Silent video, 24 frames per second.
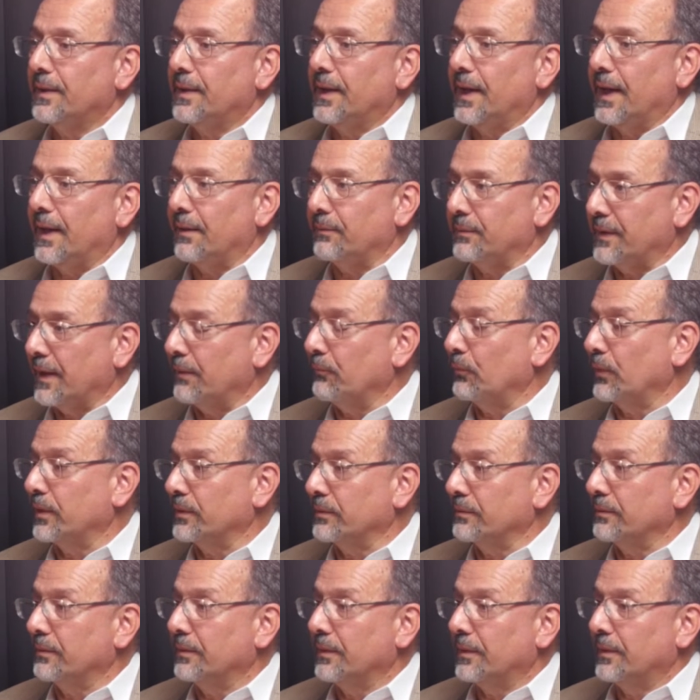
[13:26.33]
And then
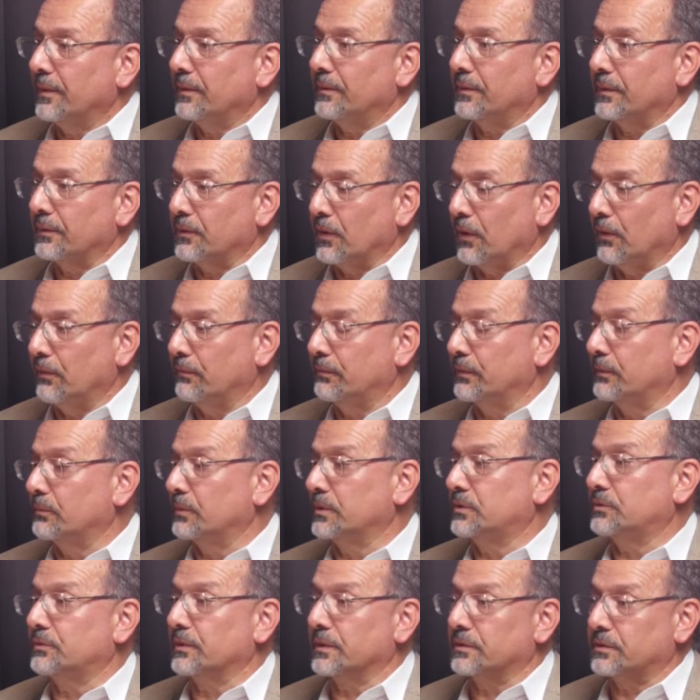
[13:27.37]
when the COVID
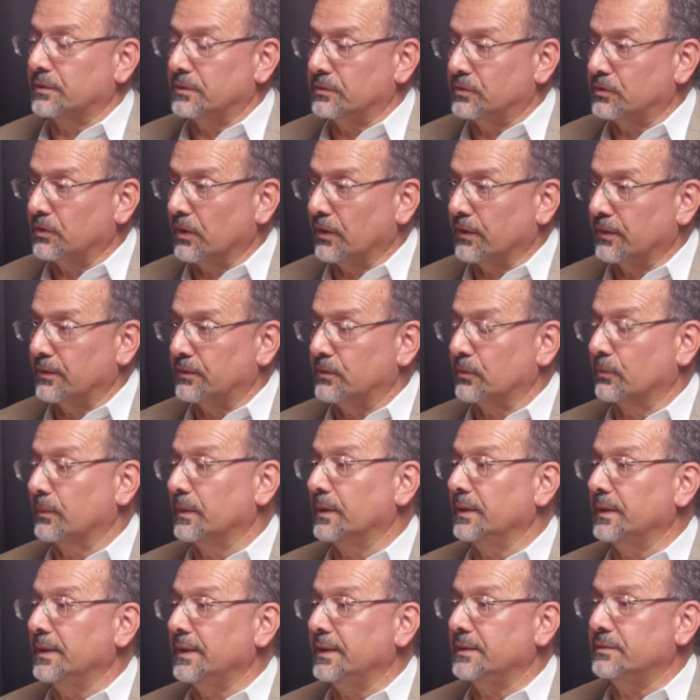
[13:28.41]
restrictions started to
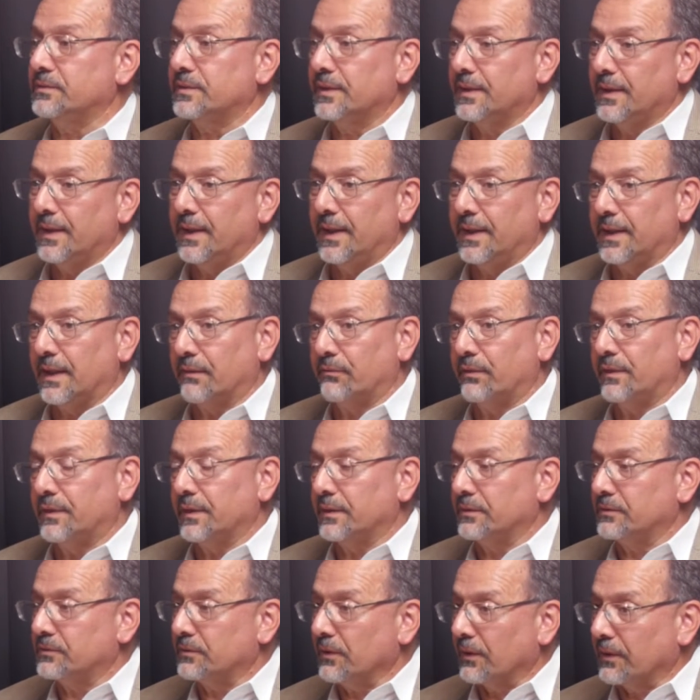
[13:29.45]
release and
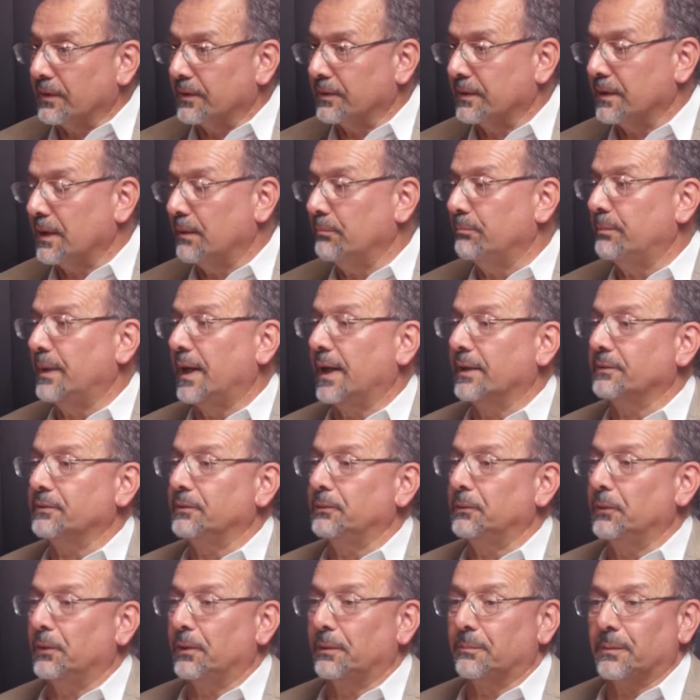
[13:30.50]
everything started to come back to
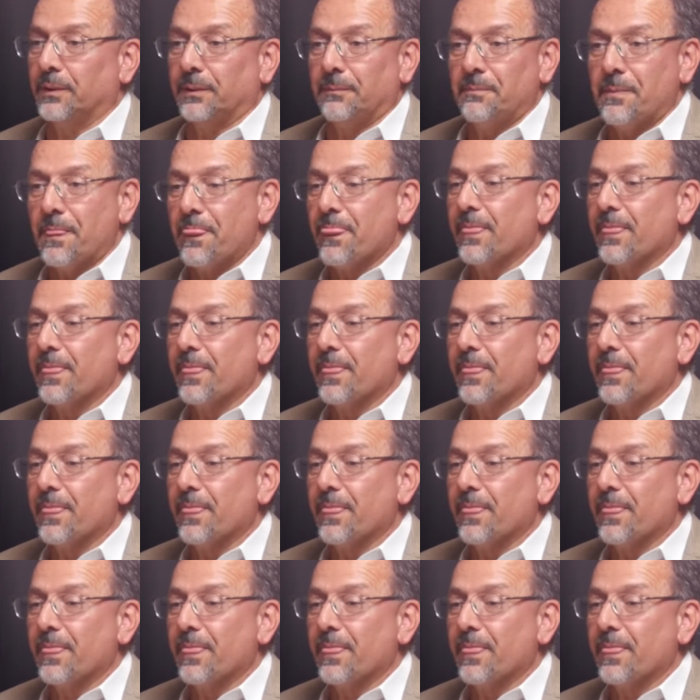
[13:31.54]
normal,